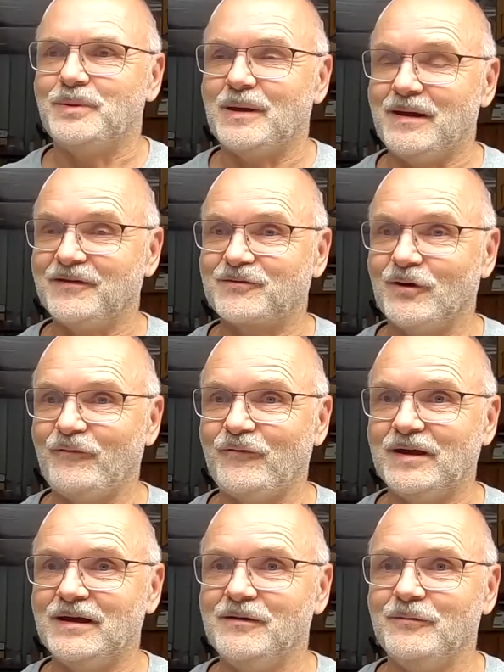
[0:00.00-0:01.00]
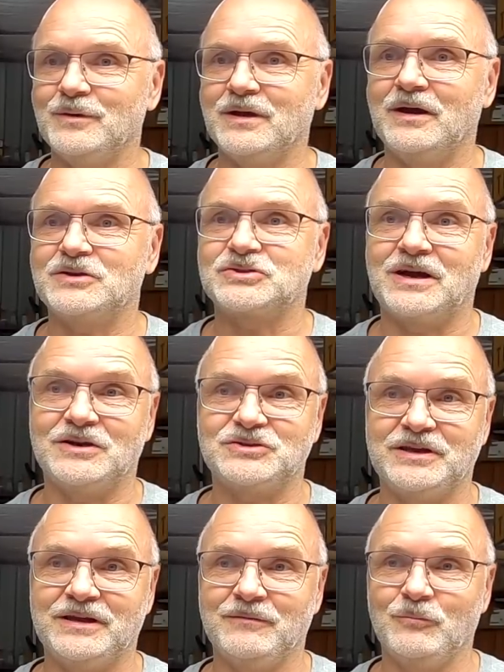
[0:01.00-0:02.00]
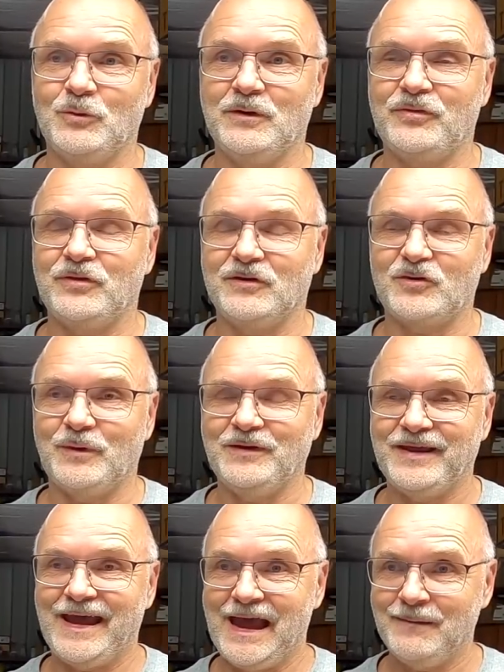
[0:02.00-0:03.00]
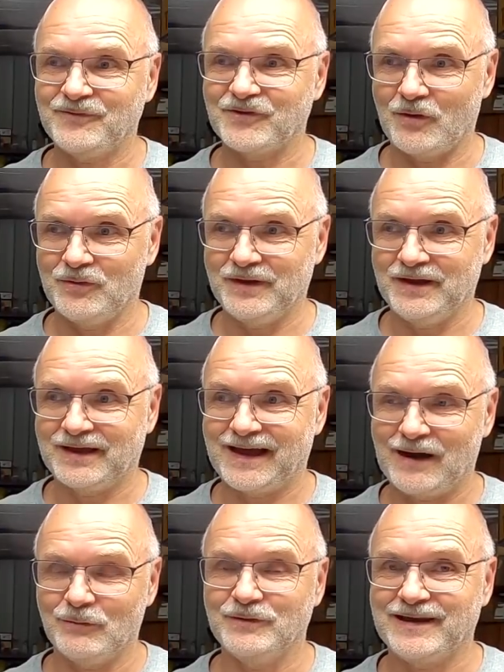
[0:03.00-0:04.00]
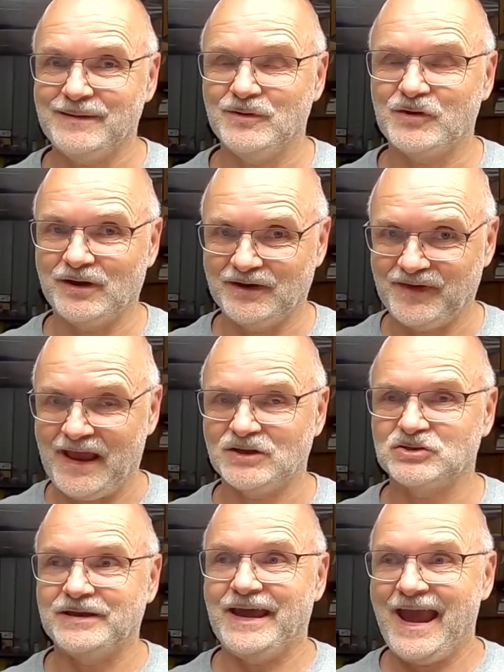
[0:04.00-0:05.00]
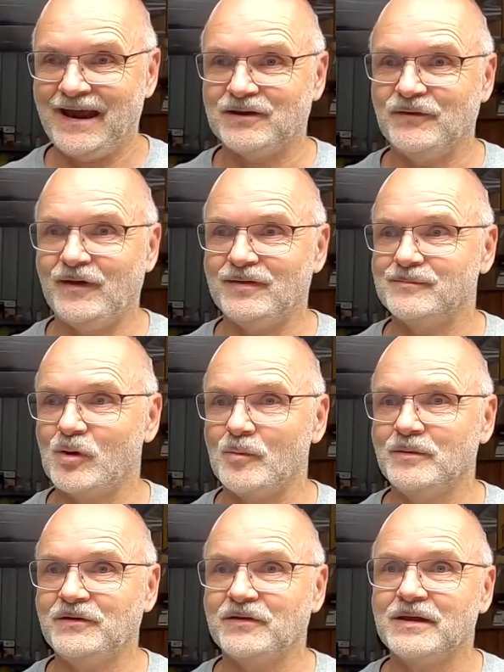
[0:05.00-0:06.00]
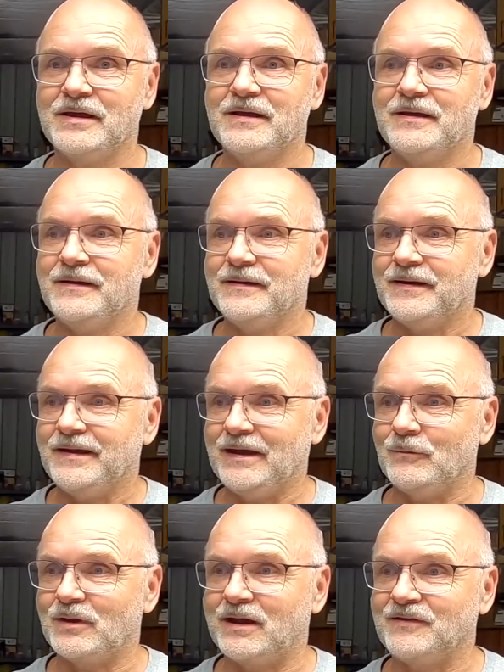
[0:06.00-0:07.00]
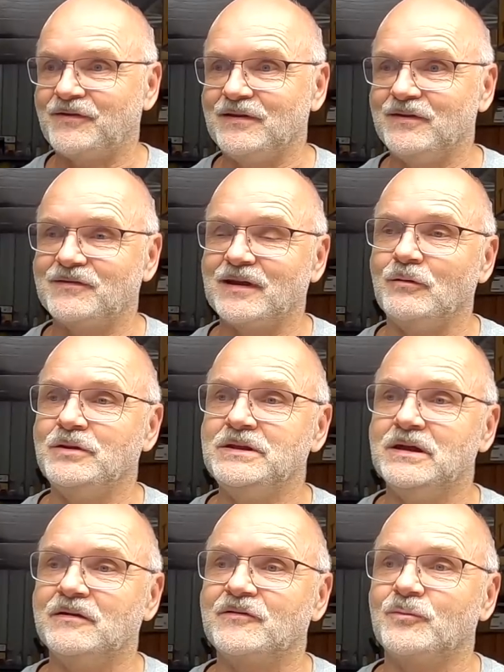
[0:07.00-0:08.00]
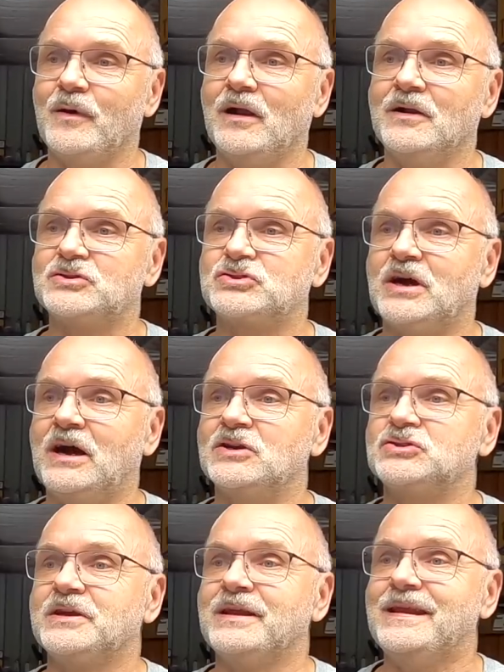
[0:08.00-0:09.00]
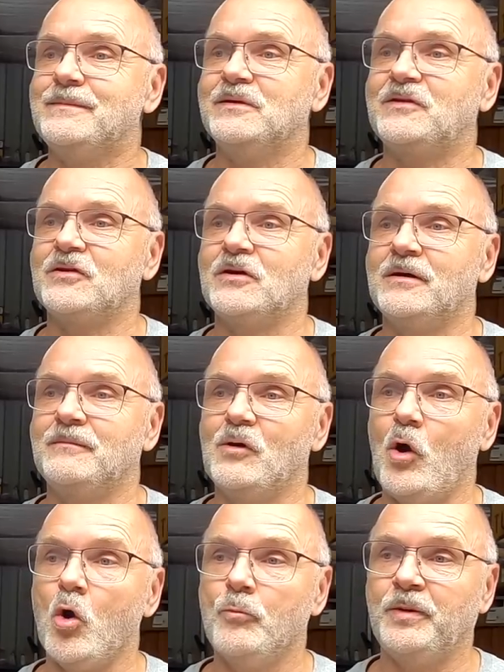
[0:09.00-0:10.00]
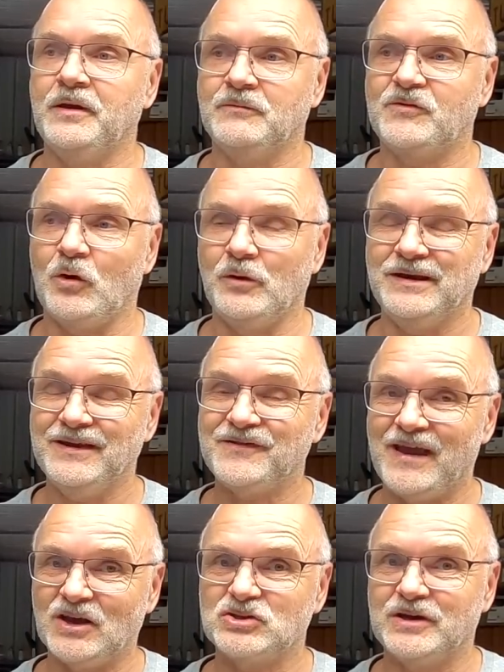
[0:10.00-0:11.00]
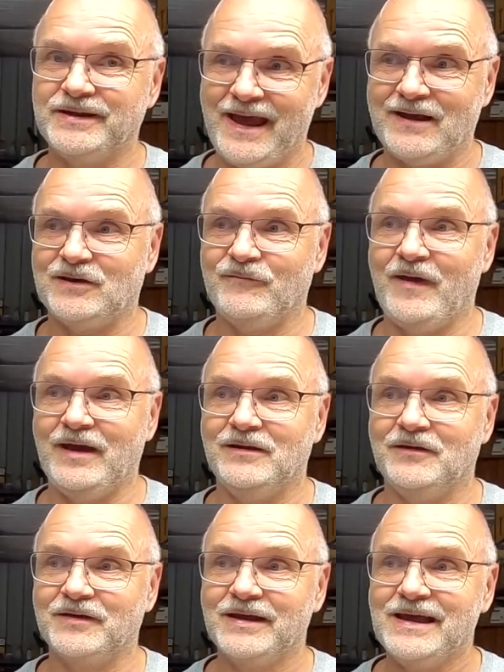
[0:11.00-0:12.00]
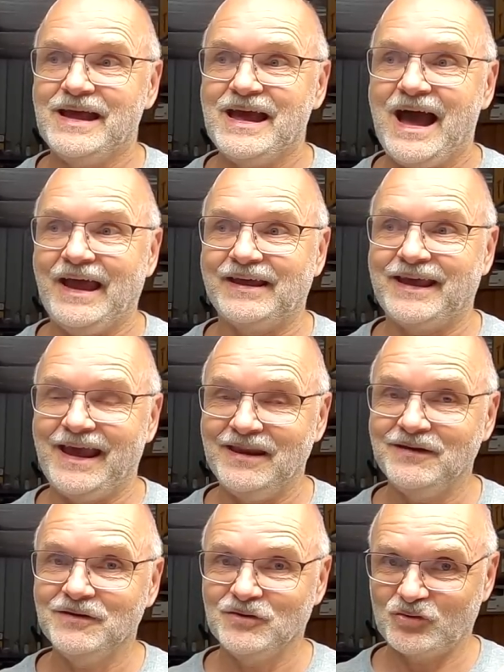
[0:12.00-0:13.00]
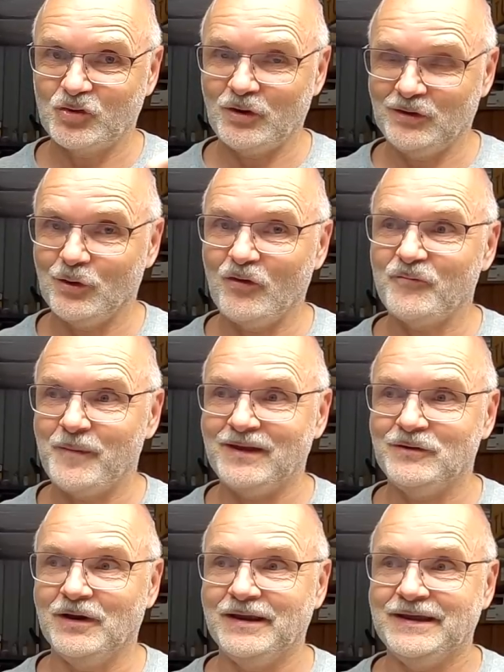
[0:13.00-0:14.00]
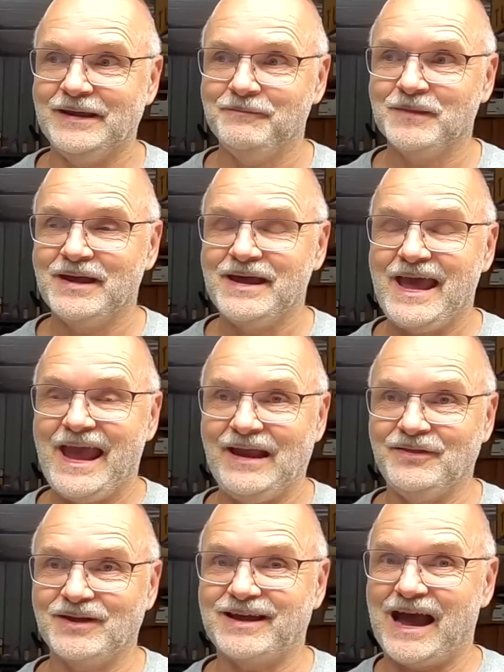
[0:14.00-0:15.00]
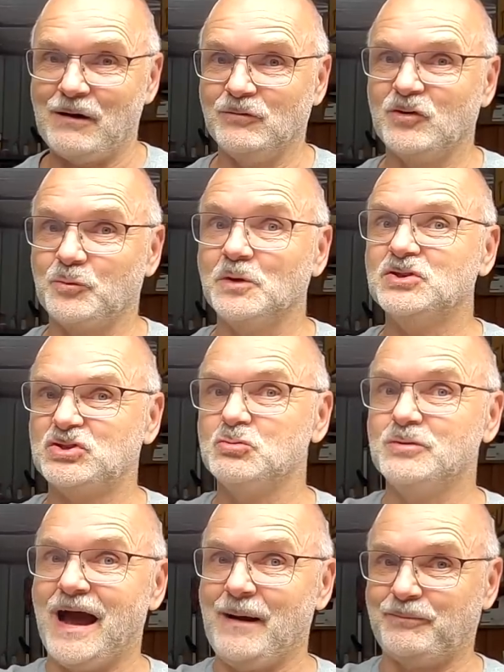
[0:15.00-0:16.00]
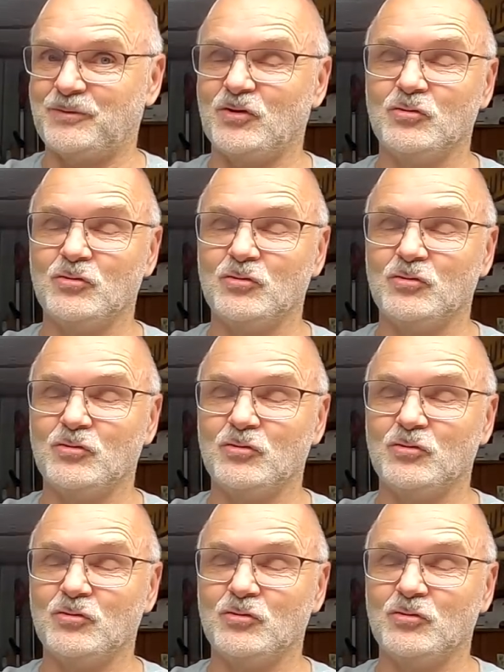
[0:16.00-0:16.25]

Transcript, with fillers: BMS software, we are charging with uh, 20 amps, so the current limiter is actually active at the moment. And we can see this down here as well, charging limiter open. So it is actually activated. I can turn it off manually and the current will shoot up